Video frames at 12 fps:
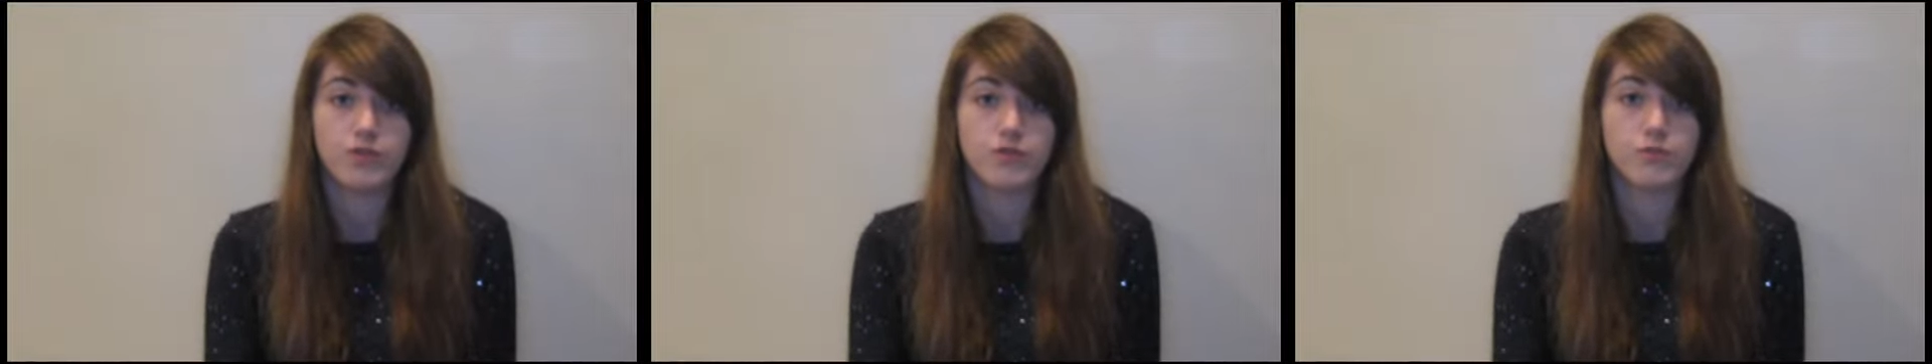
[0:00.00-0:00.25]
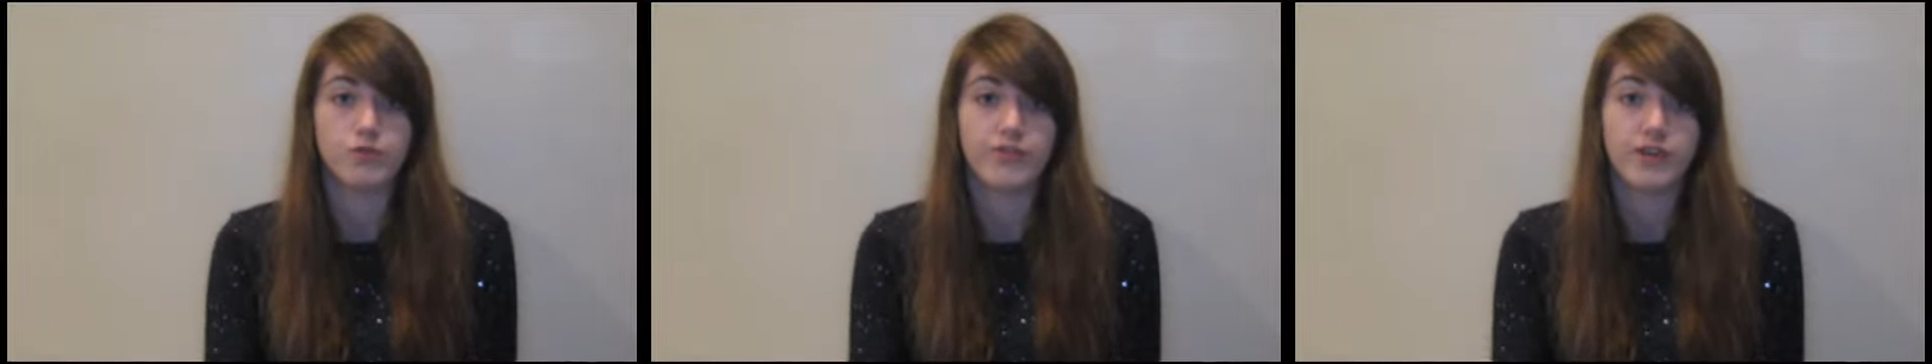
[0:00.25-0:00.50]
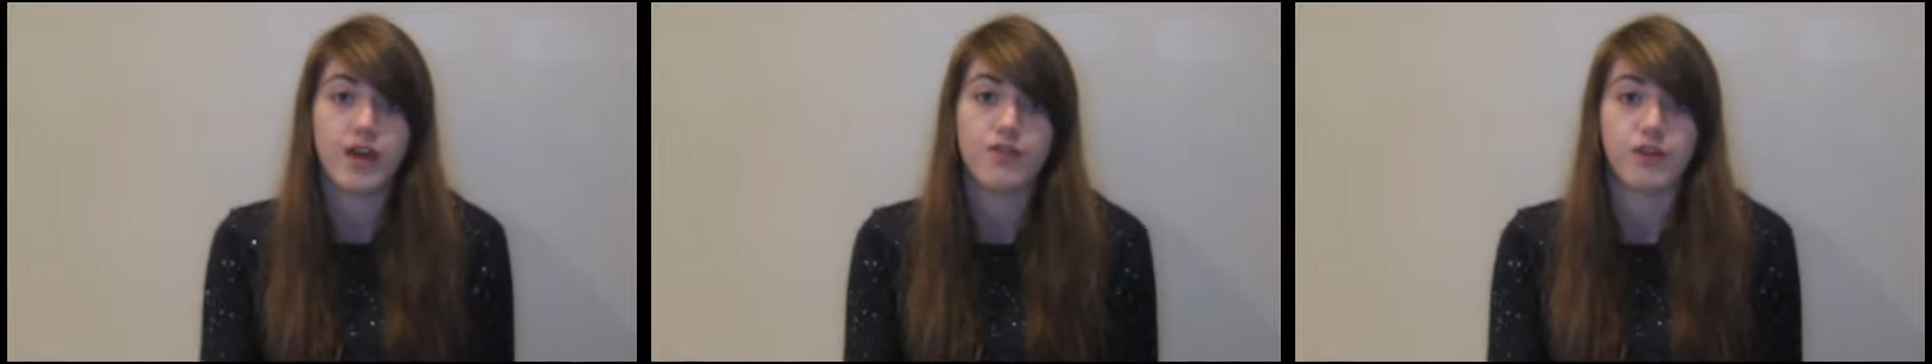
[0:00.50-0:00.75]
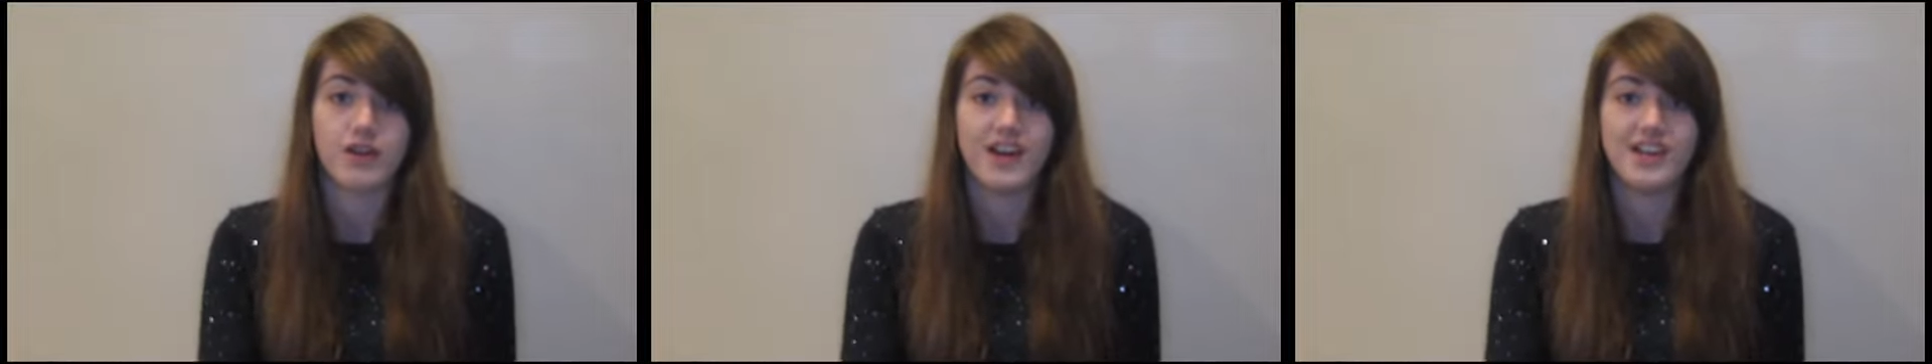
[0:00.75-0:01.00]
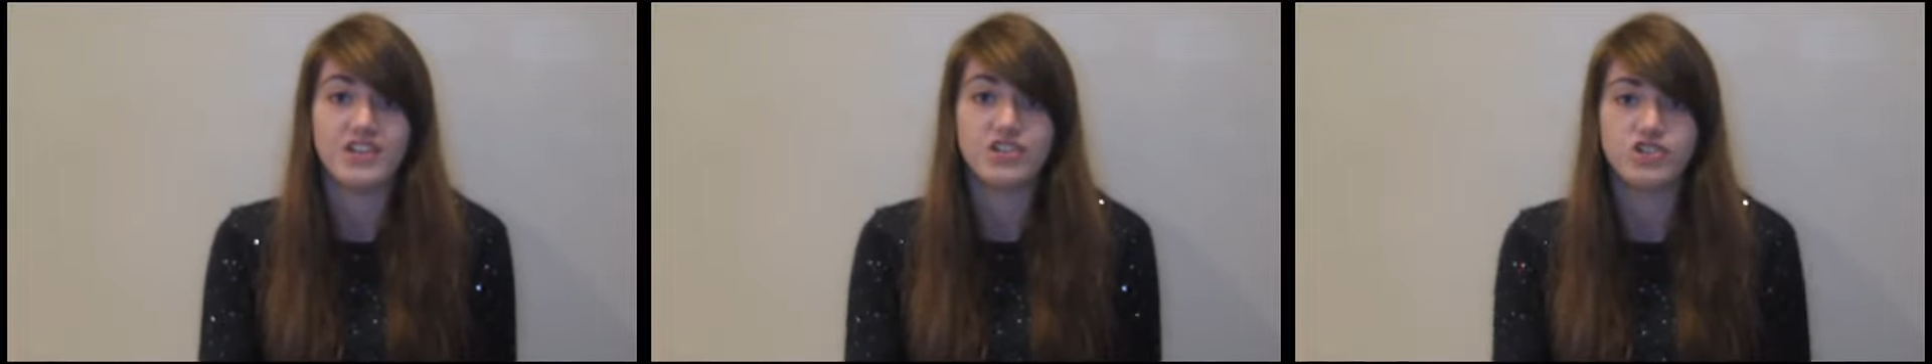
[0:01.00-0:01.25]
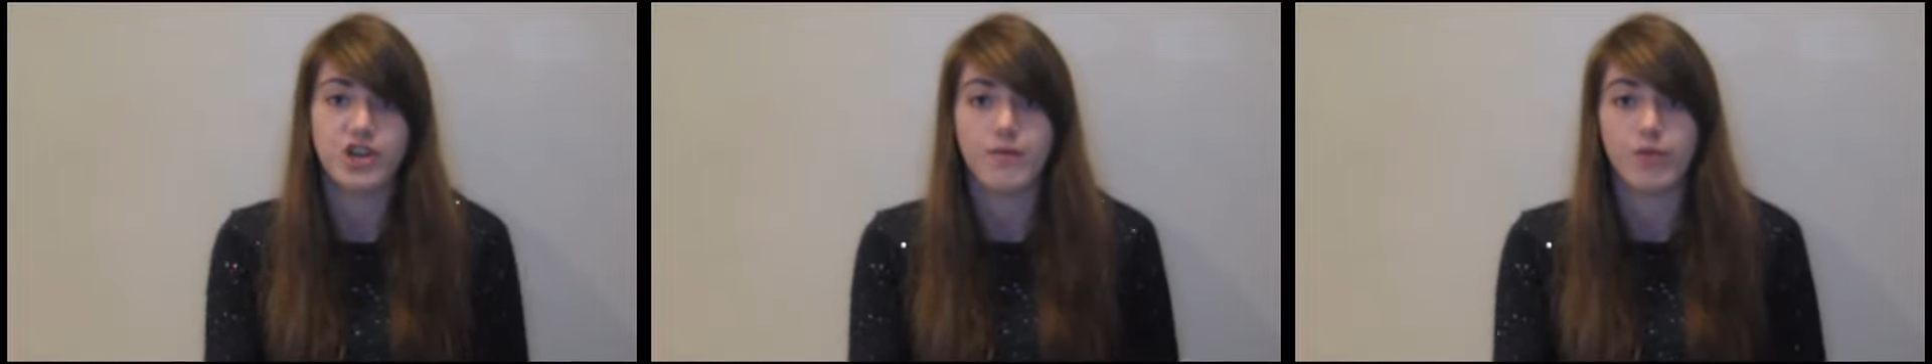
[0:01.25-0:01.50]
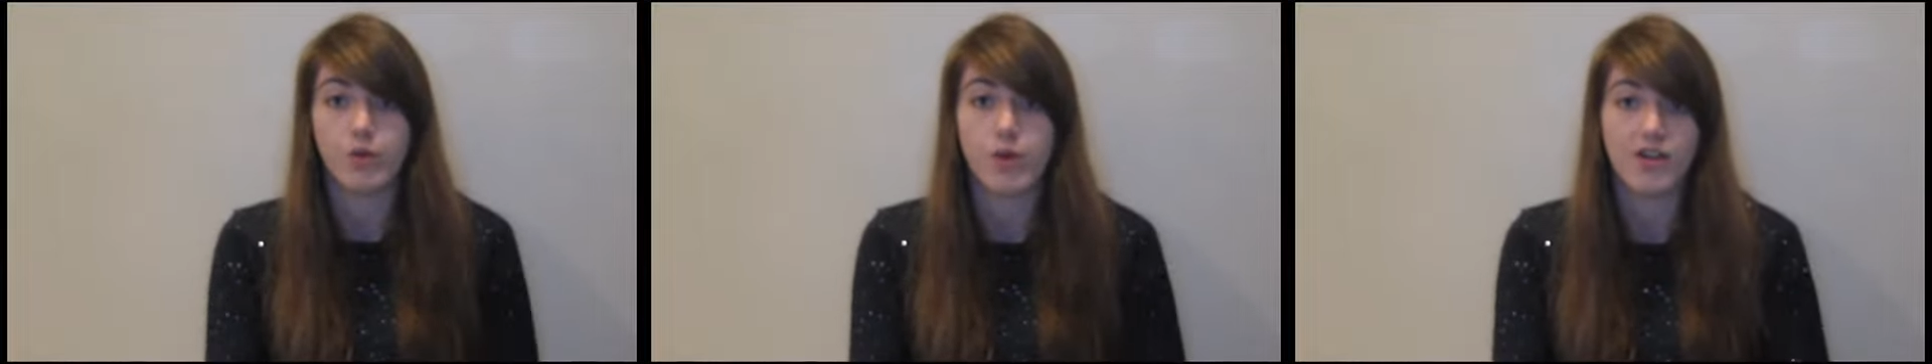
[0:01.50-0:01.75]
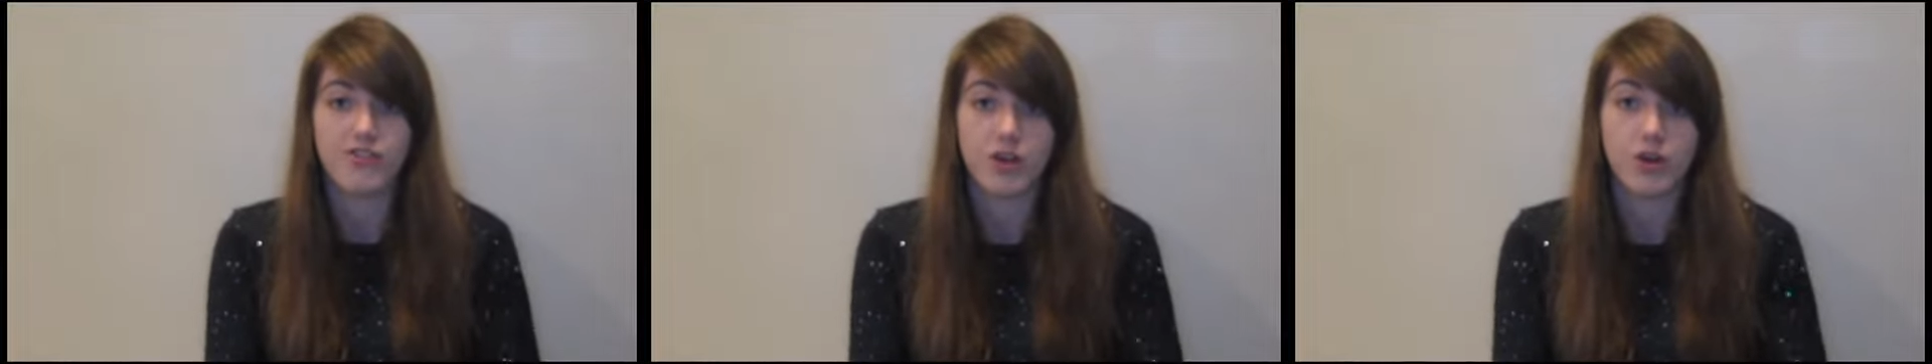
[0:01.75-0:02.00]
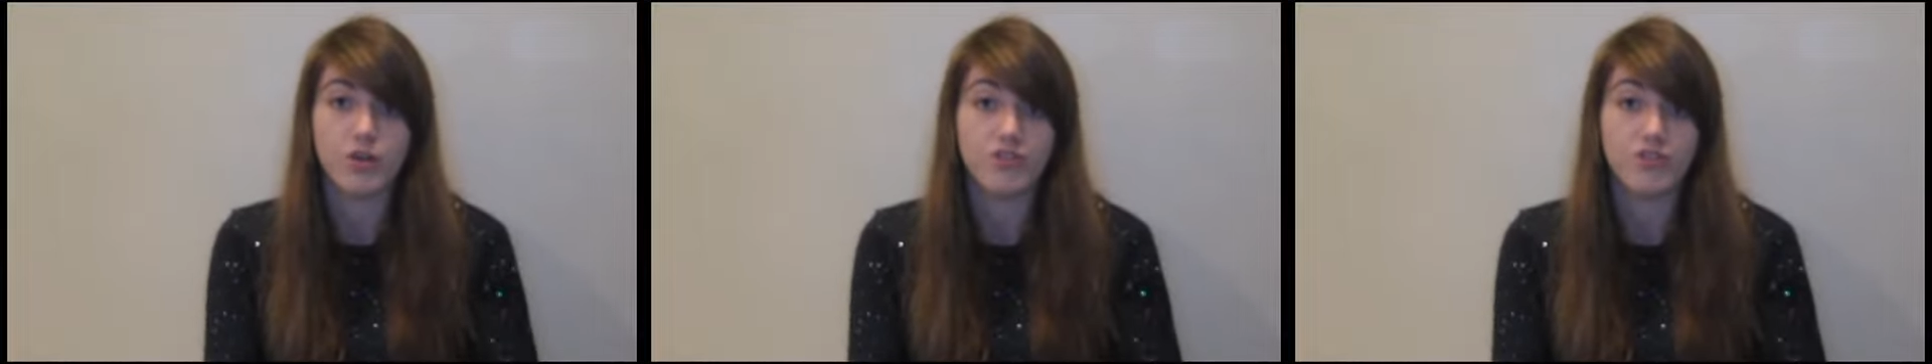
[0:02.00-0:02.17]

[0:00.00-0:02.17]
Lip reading: them all together, and each shape requires their own